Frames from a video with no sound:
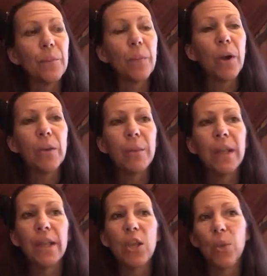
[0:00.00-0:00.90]
part of
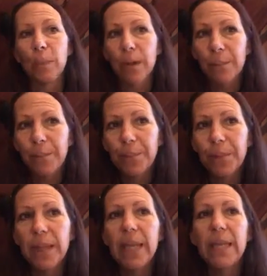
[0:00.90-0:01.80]
being human
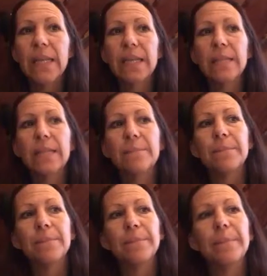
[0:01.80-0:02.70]
is
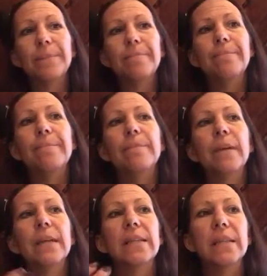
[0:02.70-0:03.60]

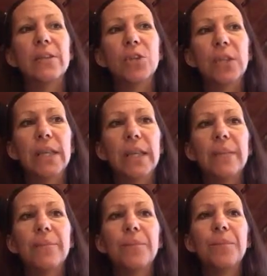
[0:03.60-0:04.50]

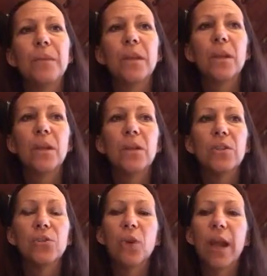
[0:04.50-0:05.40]
essentially
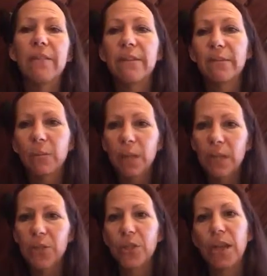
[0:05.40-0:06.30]
striving for
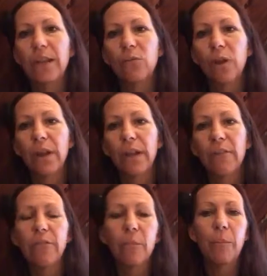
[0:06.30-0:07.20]
pleasure and
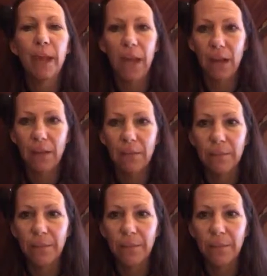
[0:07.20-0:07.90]
running from pain.